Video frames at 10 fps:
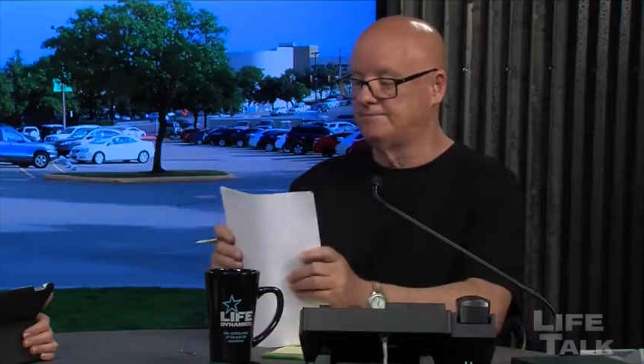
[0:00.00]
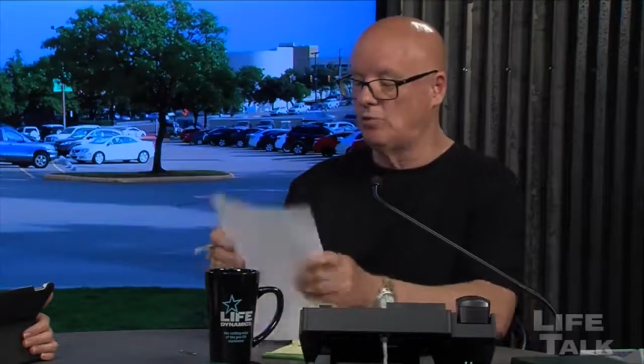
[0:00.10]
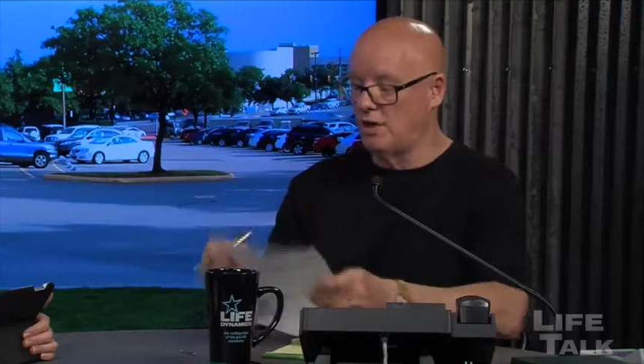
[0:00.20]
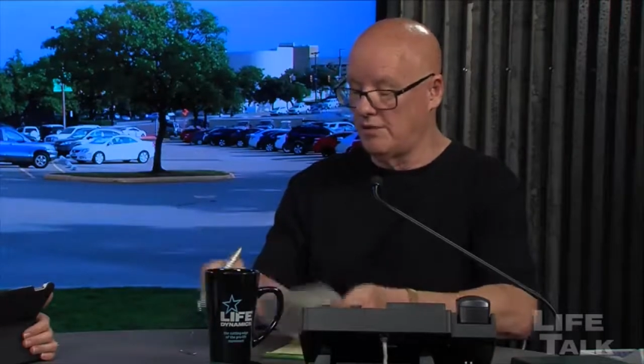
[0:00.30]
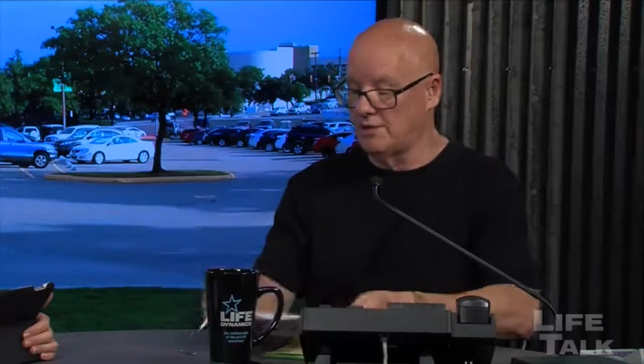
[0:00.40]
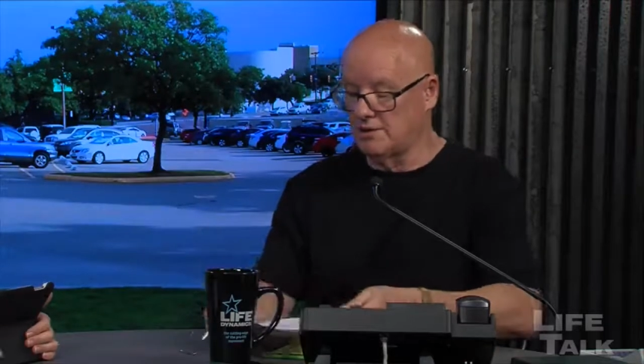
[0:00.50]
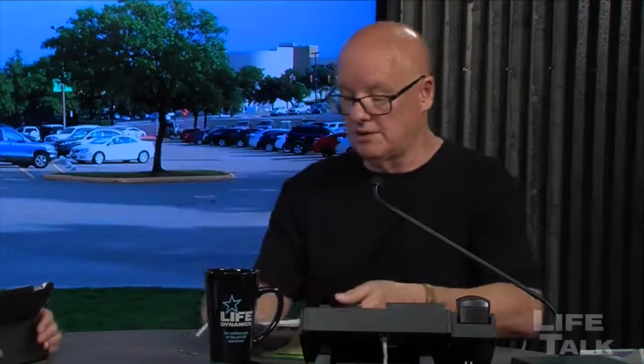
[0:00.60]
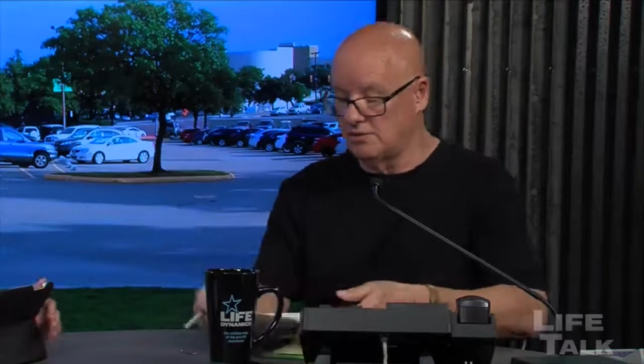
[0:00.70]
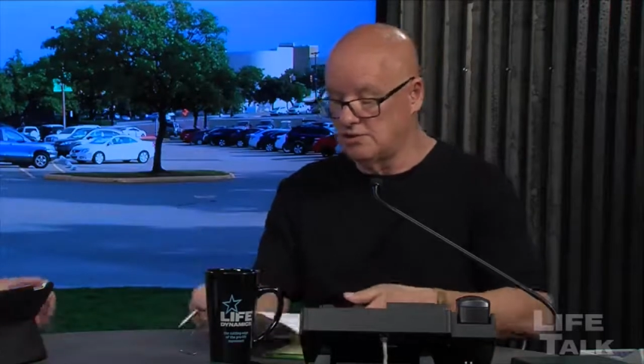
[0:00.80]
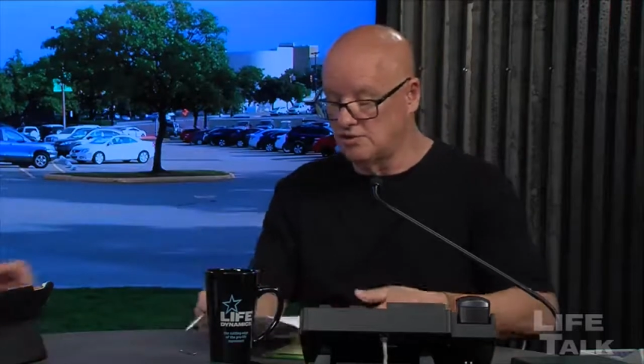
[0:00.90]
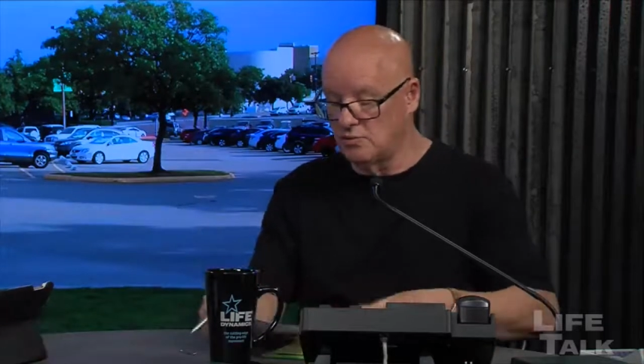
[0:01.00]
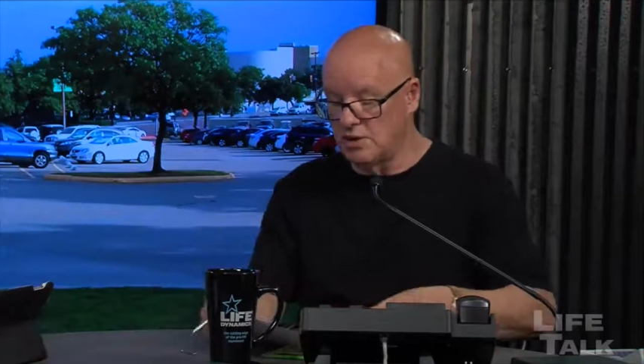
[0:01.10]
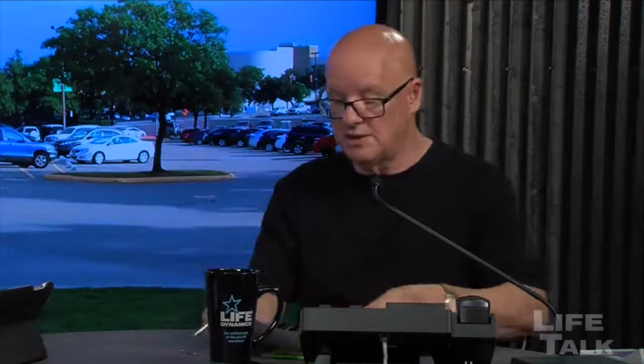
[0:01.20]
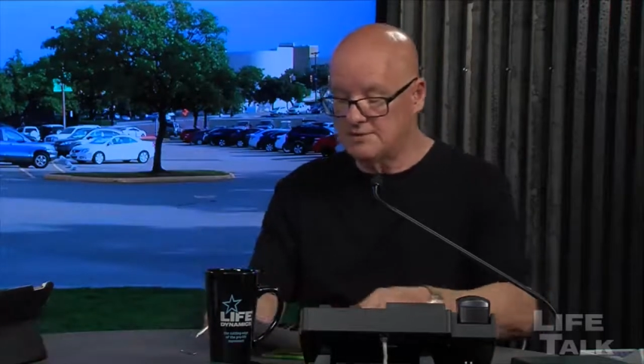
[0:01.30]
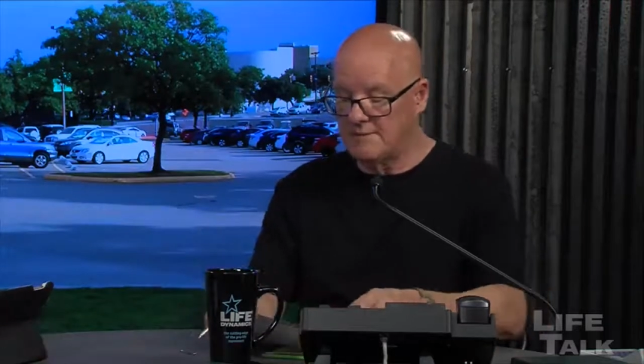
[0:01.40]
one of their conclusions
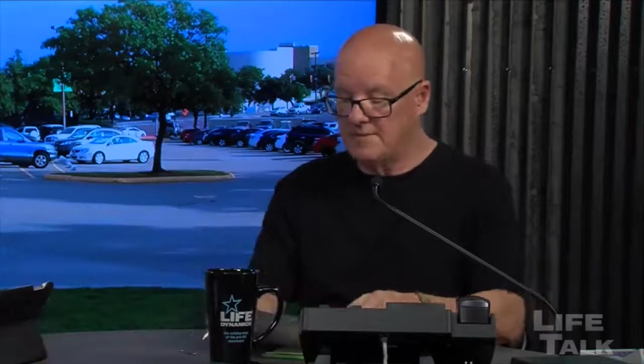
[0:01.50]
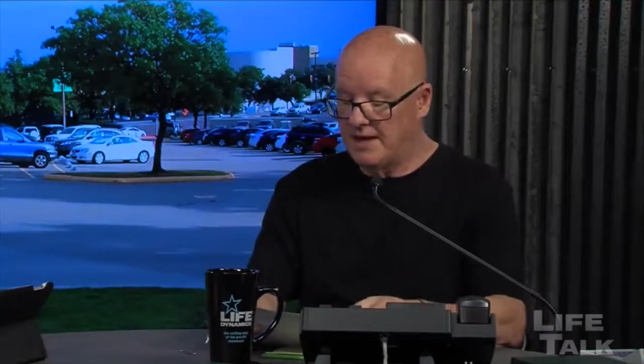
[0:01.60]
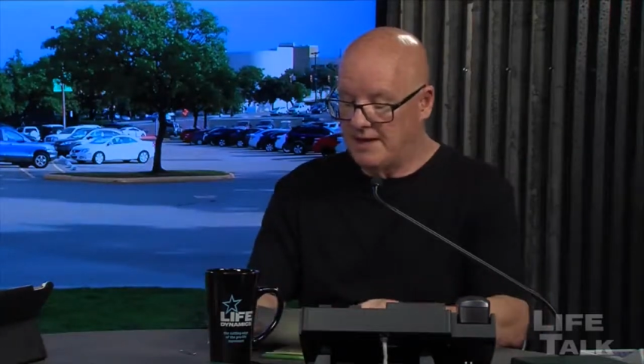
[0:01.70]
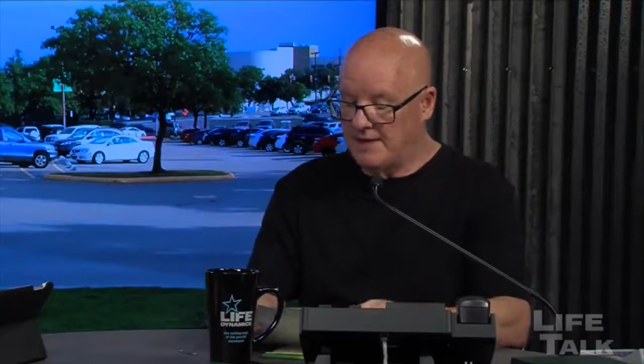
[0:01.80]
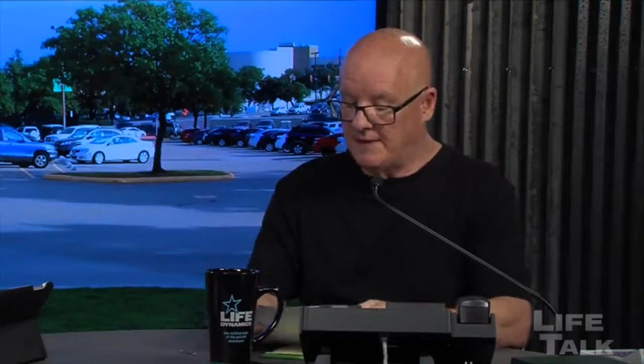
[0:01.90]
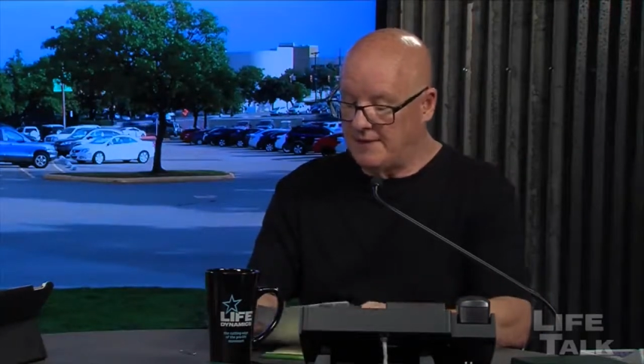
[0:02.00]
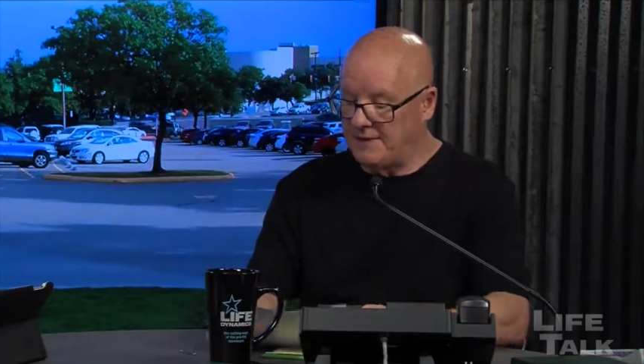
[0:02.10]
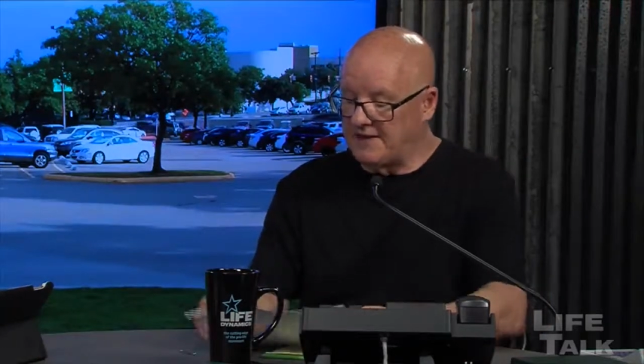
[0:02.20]
was that